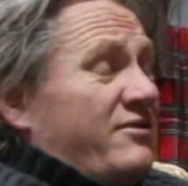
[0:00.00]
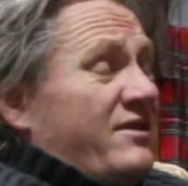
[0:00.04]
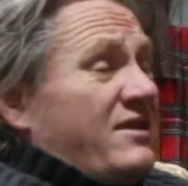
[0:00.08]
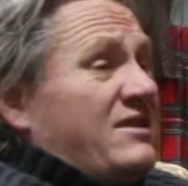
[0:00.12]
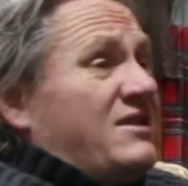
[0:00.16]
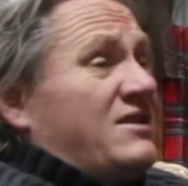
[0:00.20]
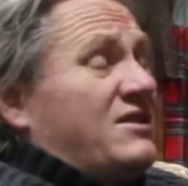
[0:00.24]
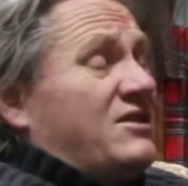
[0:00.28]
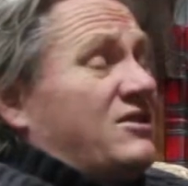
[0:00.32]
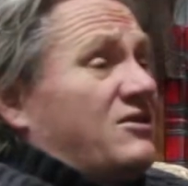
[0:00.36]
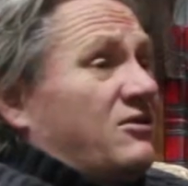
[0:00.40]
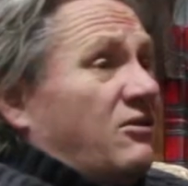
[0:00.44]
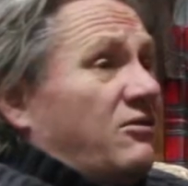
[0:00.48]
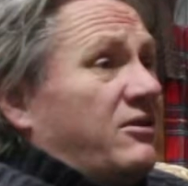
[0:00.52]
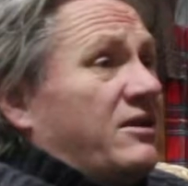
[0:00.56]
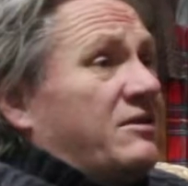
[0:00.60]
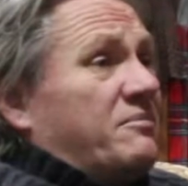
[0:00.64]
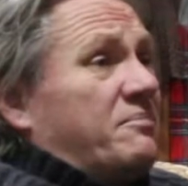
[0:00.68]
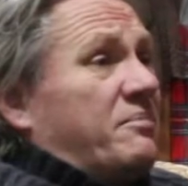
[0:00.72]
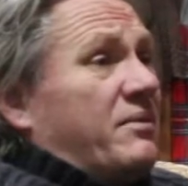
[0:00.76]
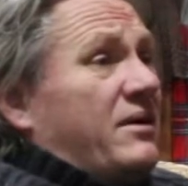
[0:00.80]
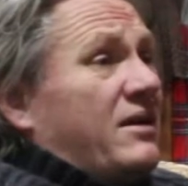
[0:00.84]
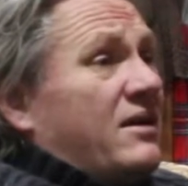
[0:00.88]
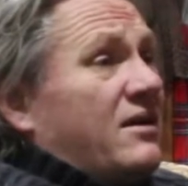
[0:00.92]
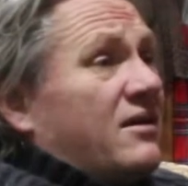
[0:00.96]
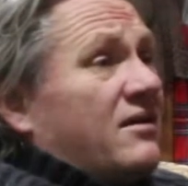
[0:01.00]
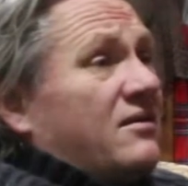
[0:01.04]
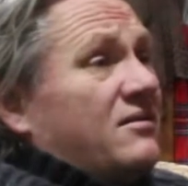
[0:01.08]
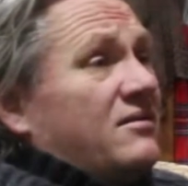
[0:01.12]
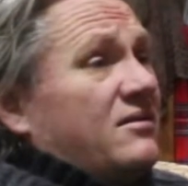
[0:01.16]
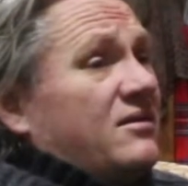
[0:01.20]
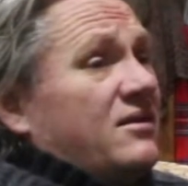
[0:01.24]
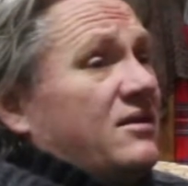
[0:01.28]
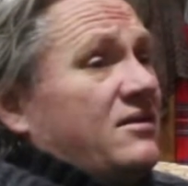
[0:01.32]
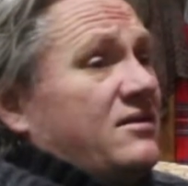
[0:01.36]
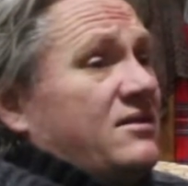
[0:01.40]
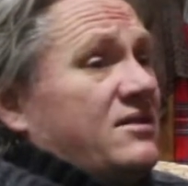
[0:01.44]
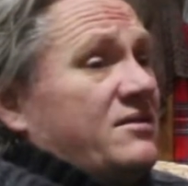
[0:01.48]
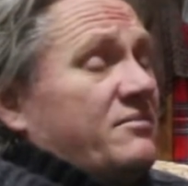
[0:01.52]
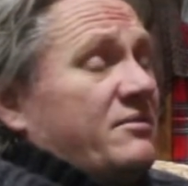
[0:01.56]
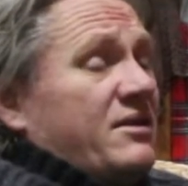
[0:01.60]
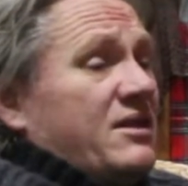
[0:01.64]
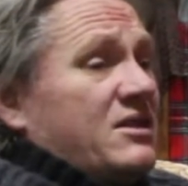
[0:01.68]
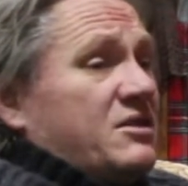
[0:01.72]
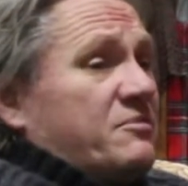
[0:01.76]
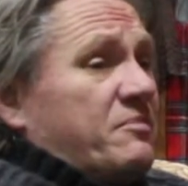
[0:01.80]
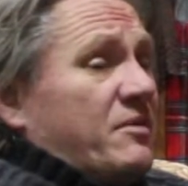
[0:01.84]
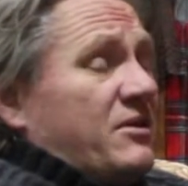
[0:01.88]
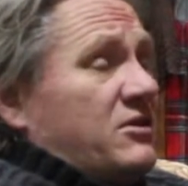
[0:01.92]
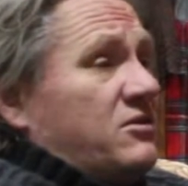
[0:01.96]
pretty solid beer, and some
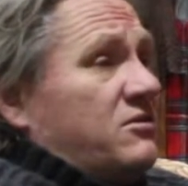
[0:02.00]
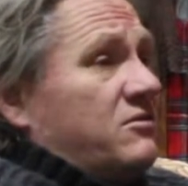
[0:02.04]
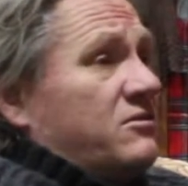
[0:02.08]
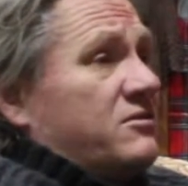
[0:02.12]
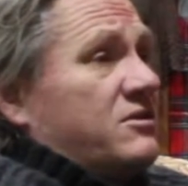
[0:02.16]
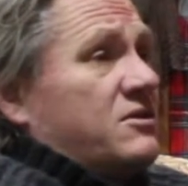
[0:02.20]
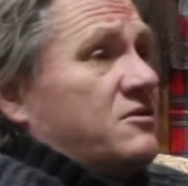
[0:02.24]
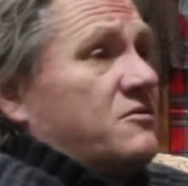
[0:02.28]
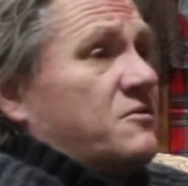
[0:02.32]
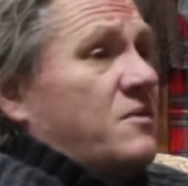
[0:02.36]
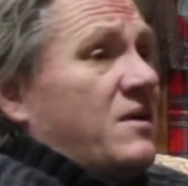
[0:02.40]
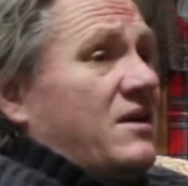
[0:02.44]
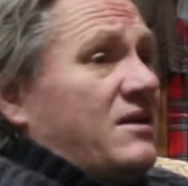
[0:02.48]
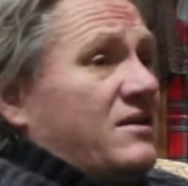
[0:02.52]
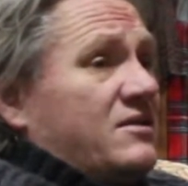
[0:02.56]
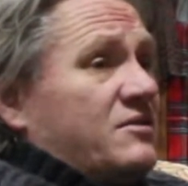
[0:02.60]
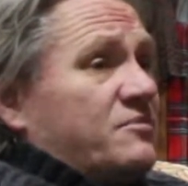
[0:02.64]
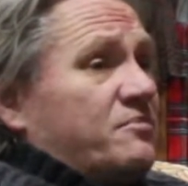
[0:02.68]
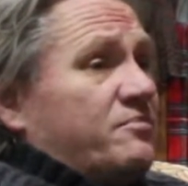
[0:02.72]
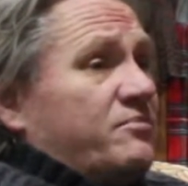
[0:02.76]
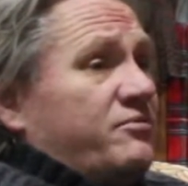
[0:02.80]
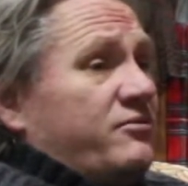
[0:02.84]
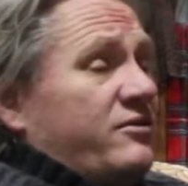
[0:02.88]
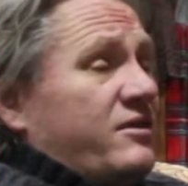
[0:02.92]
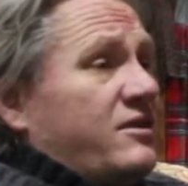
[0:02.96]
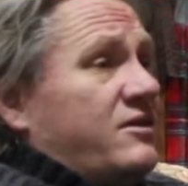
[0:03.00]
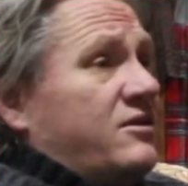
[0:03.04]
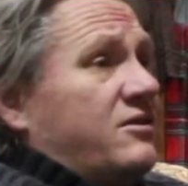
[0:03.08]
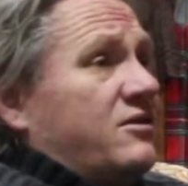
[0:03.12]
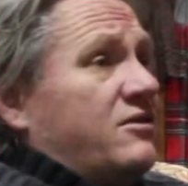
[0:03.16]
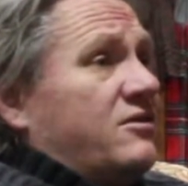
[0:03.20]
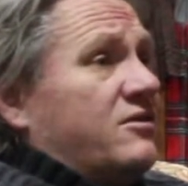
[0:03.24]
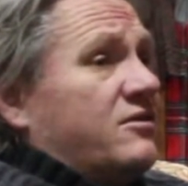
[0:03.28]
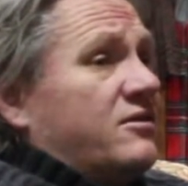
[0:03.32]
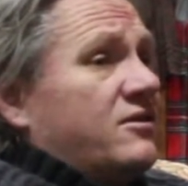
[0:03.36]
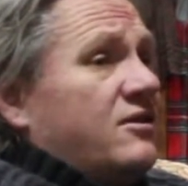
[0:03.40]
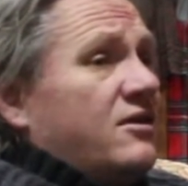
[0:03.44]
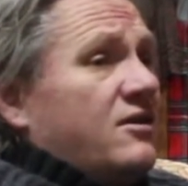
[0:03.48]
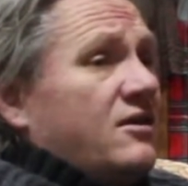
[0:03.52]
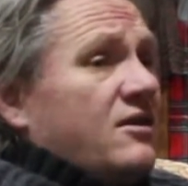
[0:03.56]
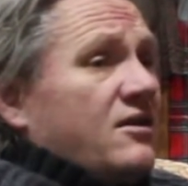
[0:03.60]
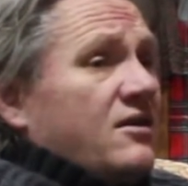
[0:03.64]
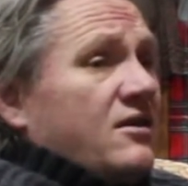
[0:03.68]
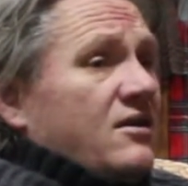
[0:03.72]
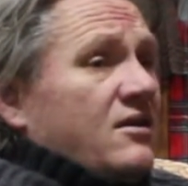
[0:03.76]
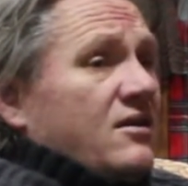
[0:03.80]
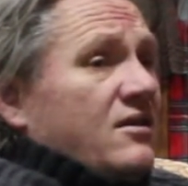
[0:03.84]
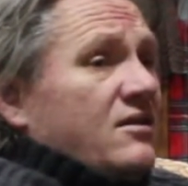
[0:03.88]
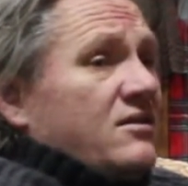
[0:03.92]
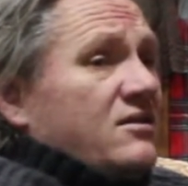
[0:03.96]
of their specials as well is pretty good.
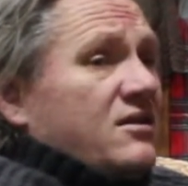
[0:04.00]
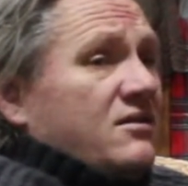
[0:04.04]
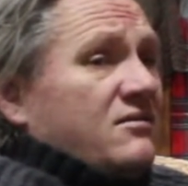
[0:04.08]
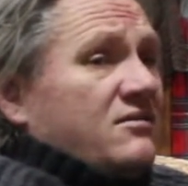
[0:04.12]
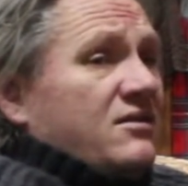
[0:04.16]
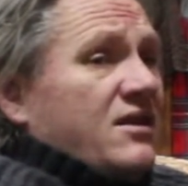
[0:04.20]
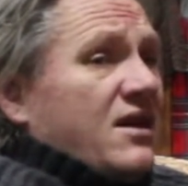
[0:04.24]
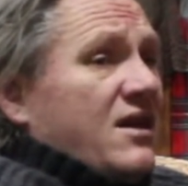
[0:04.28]
So